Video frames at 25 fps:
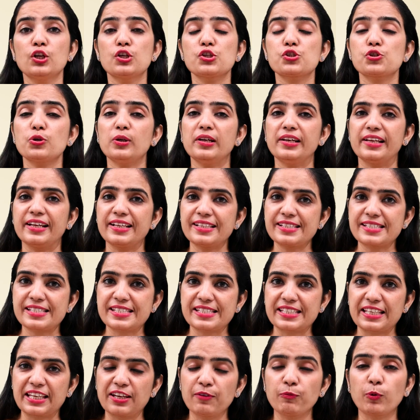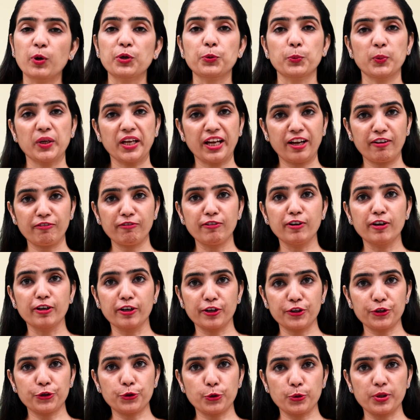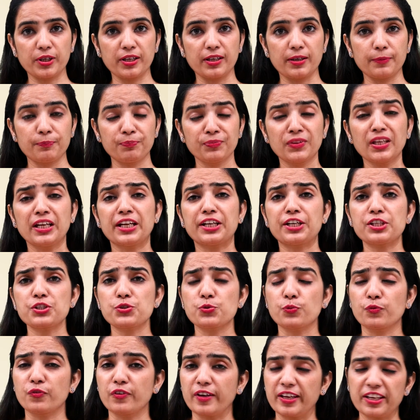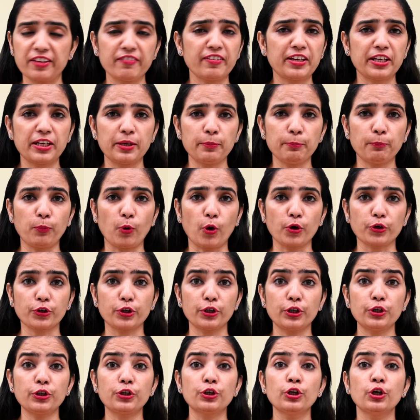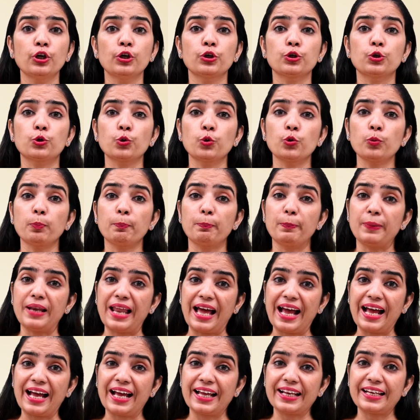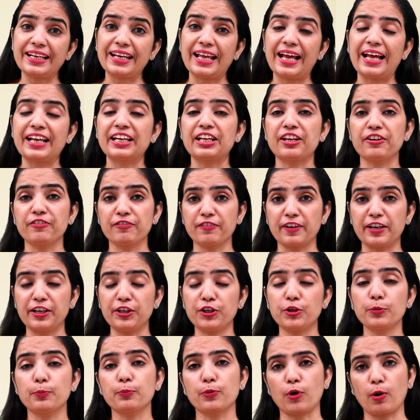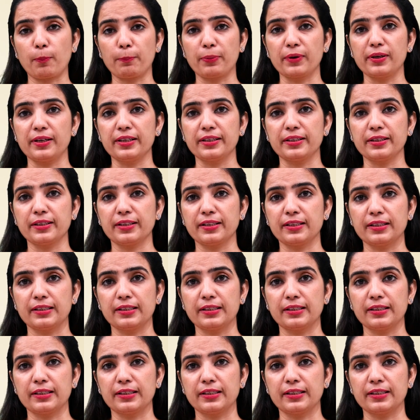So let's see what we have learned today. It is very important to plan an event properly.